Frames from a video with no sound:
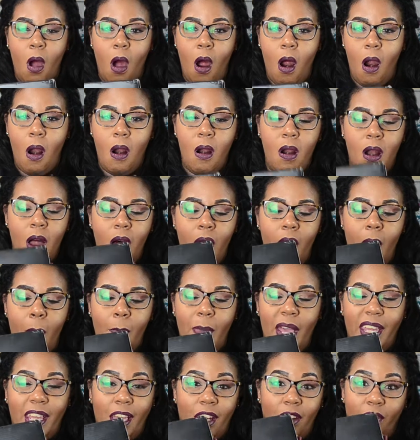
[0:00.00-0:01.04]
are
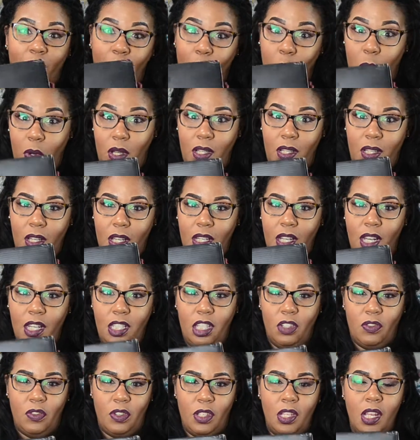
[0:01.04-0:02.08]
made out of wood and
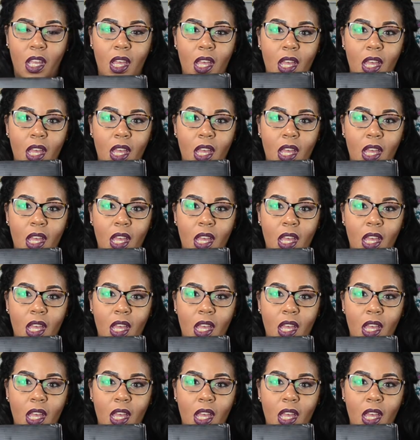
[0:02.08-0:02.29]
different